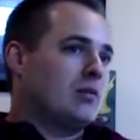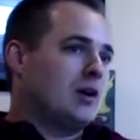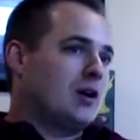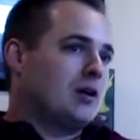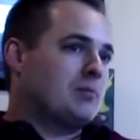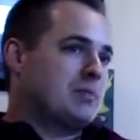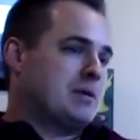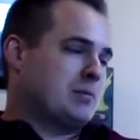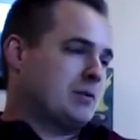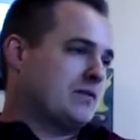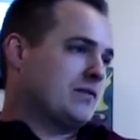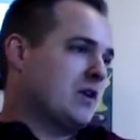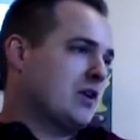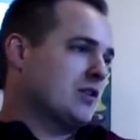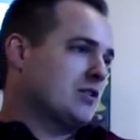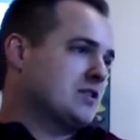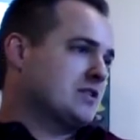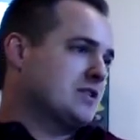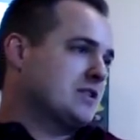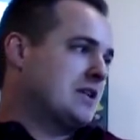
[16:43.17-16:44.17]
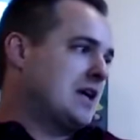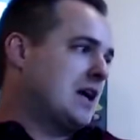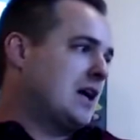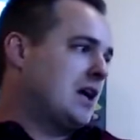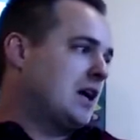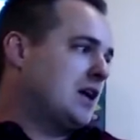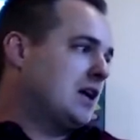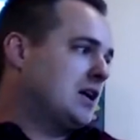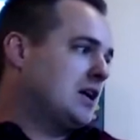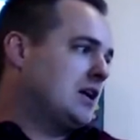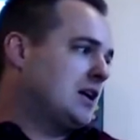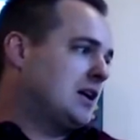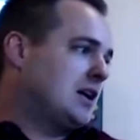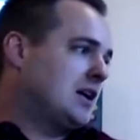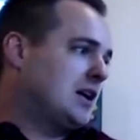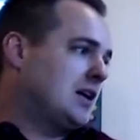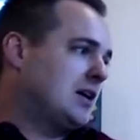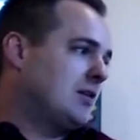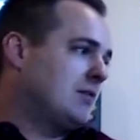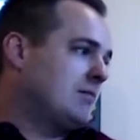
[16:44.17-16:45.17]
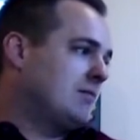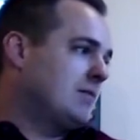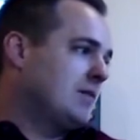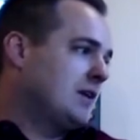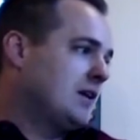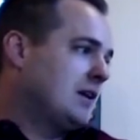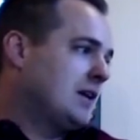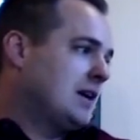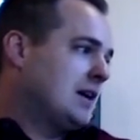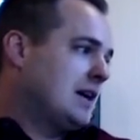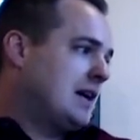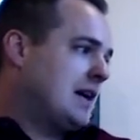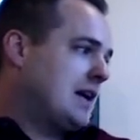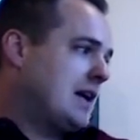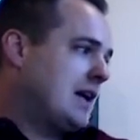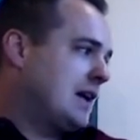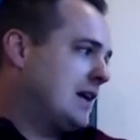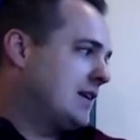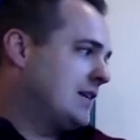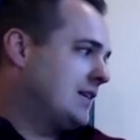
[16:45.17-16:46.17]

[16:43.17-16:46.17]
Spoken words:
people of color today, and